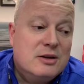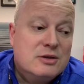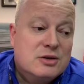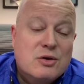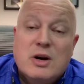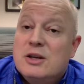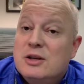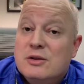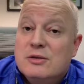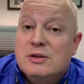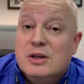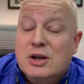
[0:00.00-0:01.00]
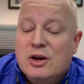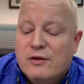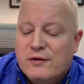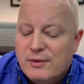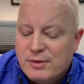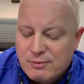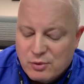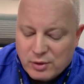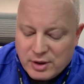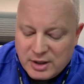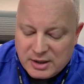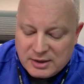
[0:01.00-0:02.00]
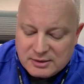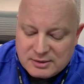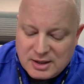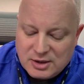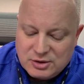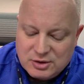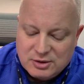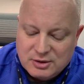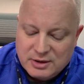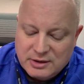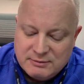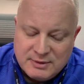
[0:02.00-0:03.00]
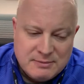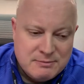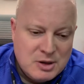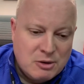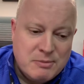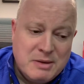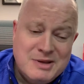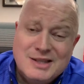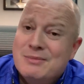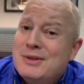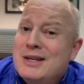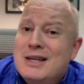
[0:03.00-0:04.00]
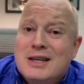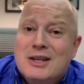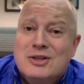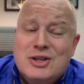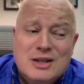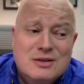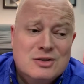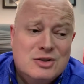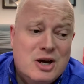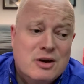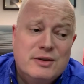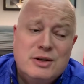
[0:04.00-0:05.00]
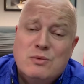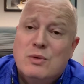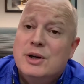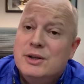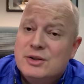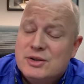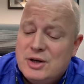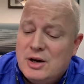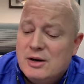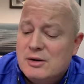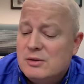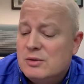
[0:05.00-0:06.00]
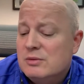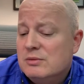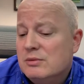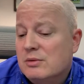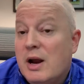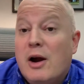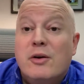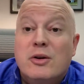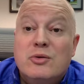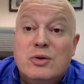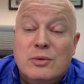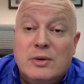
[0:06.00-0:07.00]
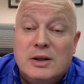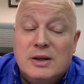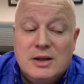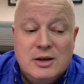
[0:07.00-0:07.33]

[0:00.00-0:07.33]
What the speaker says: strike you, from the morning session that, or maybe something you didn't get a chance to share that you wanted to share, or how are you doing,